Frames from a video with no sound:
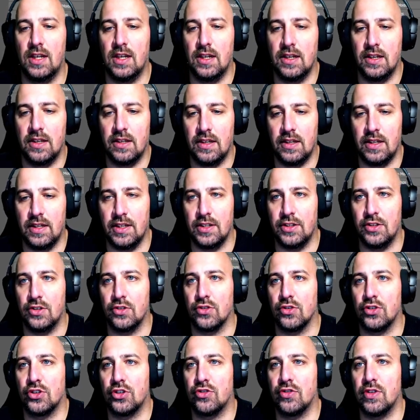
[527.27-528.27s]
in your
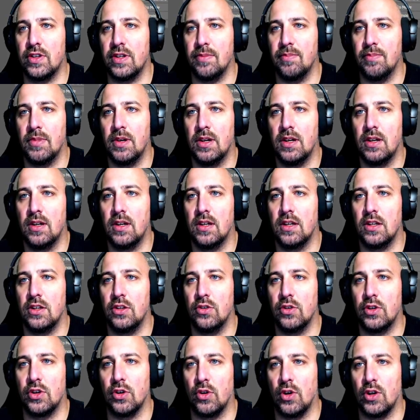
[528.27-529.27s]
stream. You
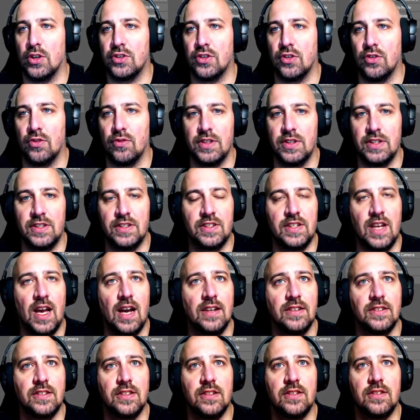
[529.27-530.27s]
could also
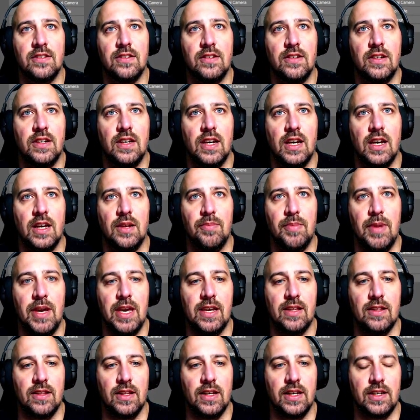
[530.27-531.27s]
resize it and make
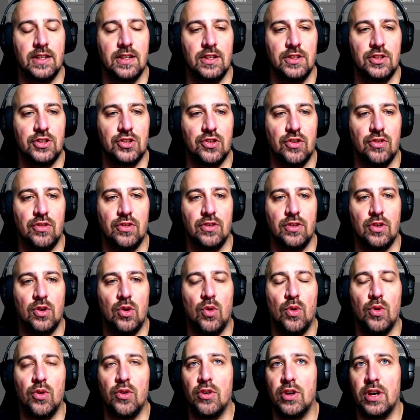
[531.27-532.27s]
like a certain
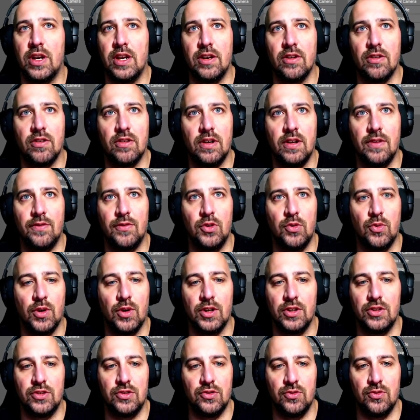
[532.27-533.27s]
corner here if you want to
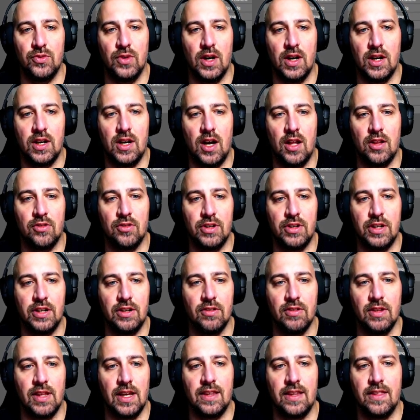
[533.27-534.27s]
do a color here
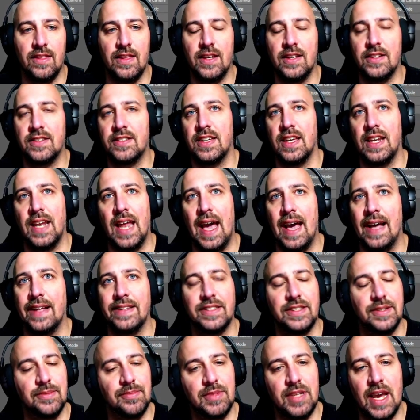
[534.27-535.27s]
like this and add
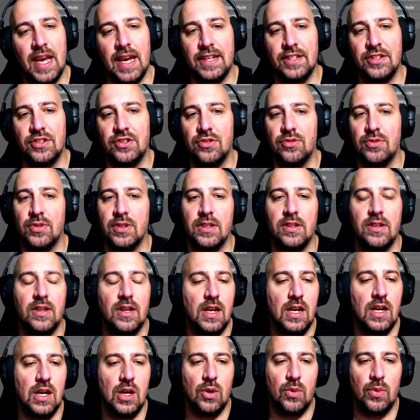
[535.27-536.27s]
some text to it,
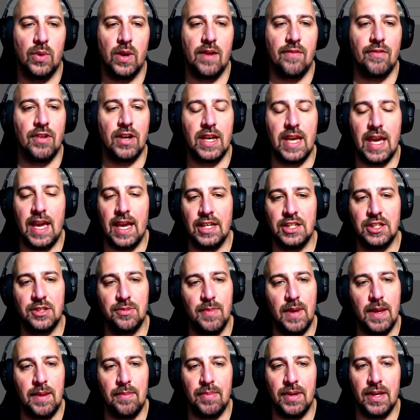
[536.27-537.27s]
whatever the case
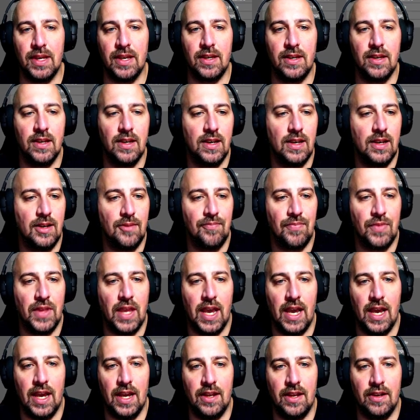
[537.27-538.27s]
may be.
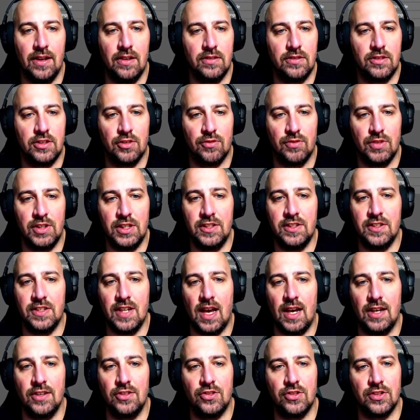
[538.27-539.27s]
And to
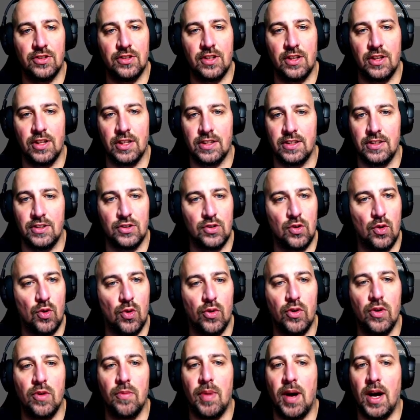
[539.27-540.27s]
resize, you just click these
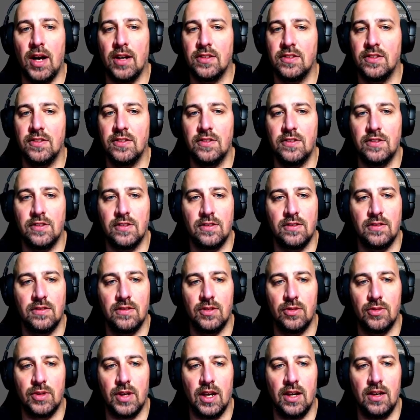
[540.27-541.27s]
corner boxes,
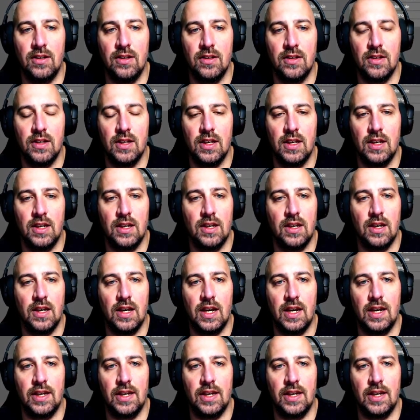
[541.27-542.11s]
okay? And you